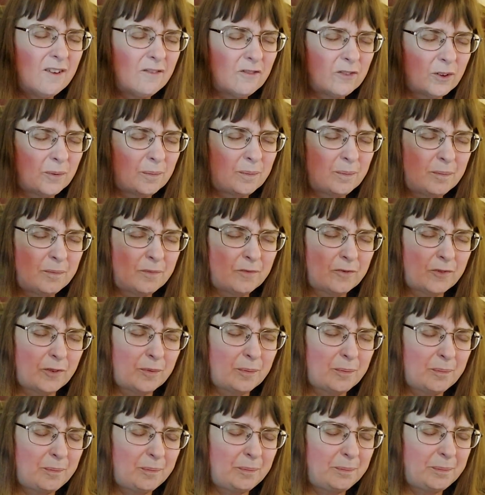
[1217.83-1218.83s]
for for
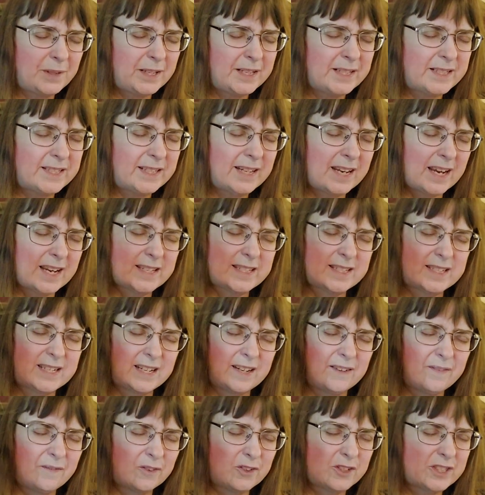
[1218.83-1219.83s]

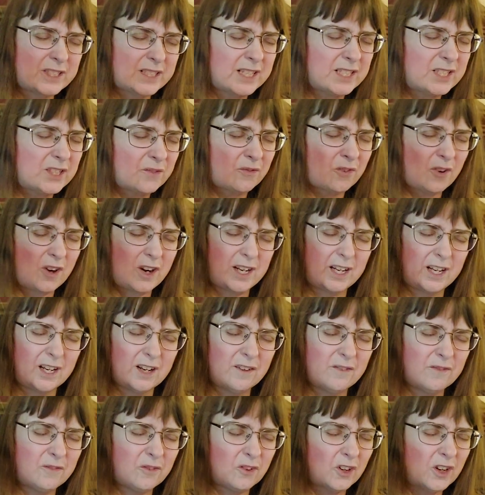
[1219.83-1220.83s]
PTSD, for
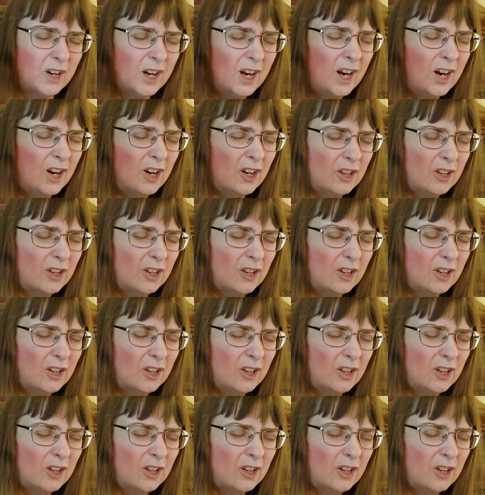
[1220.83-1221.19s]
schizophrenia, for